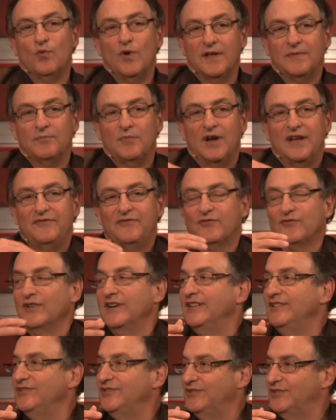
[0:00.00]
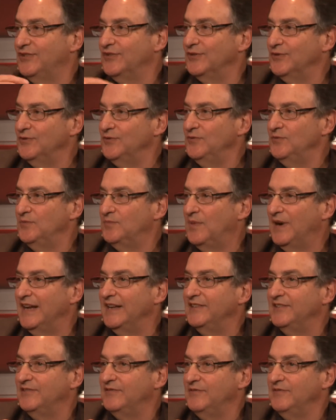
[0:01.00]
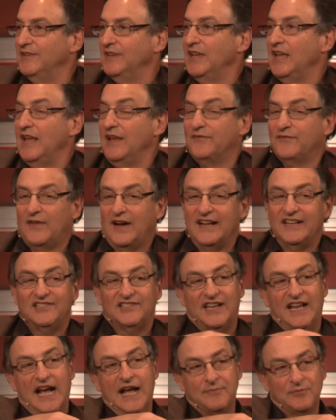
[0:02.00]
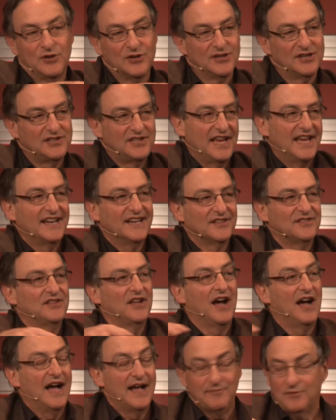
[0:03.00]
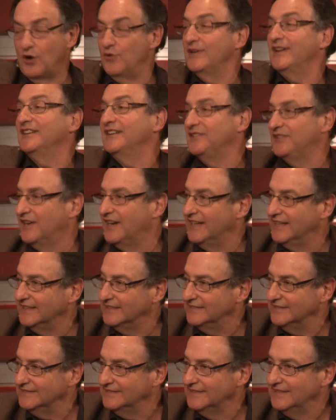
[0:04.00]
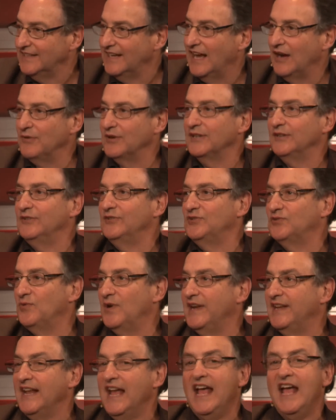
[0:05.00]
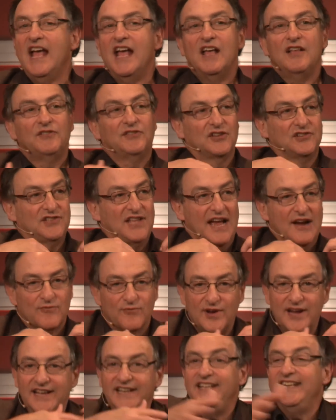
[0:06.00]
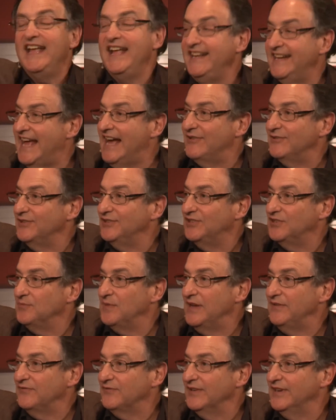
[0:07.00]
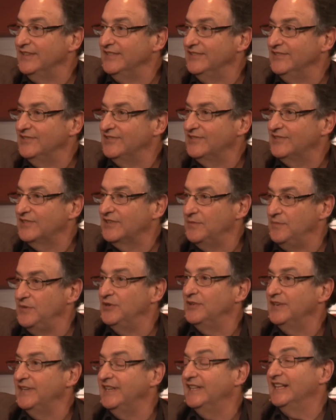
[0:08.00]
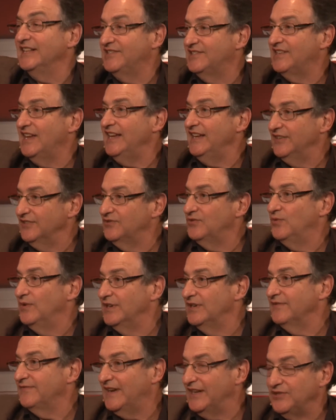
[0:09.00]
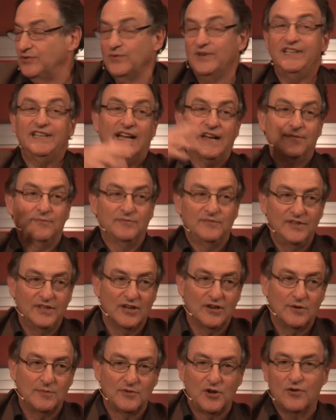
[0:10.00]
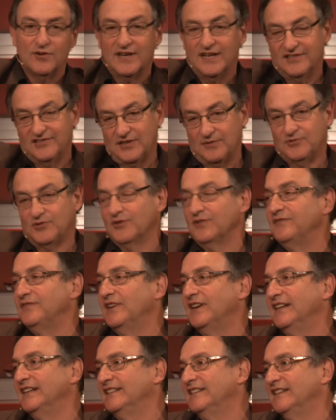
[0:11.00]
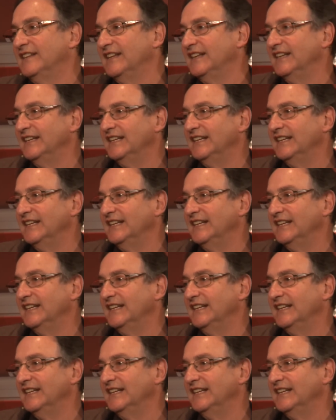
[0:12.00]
what my friends do by, if I say I'm going to take a diet, I'm going on a diet, I want to lose weight. Does that radiate out into my friends' community, let's say on Twitter? If I tweet, I'm going on some sort of diet today.